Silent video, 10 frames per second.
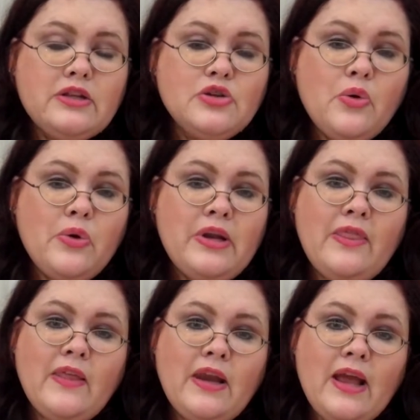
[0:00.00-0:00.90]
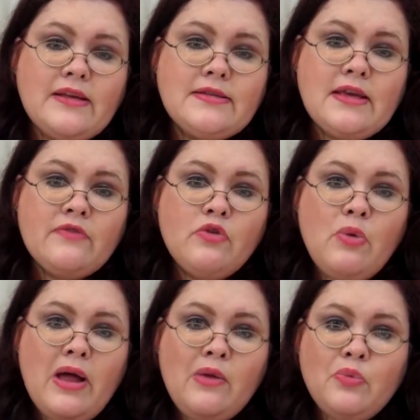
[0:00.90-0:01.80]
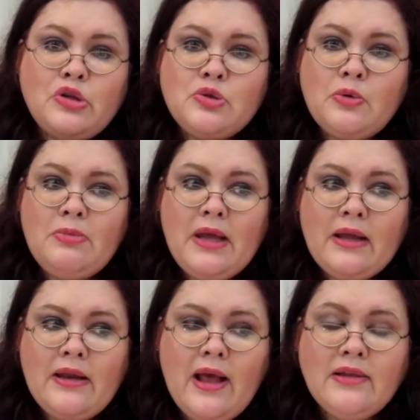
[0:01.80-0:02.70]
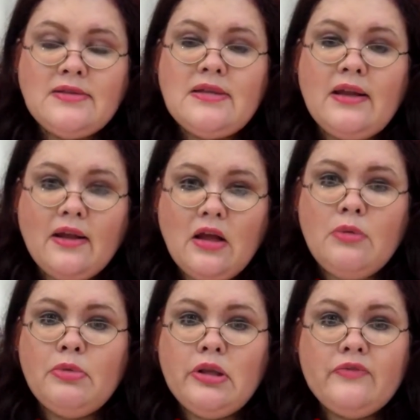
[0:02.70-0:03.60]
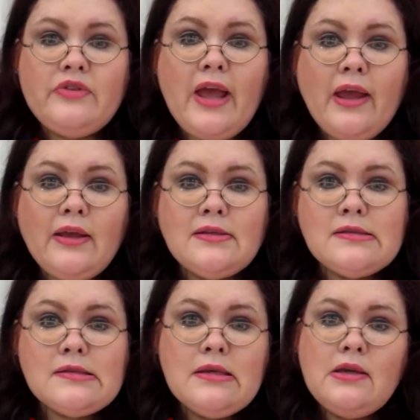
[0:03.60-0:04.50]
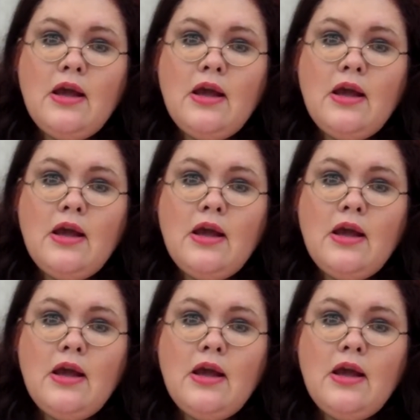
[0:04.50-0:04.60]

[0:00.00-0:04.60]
it's going in the next giveaway, which will be announced in a couple of days.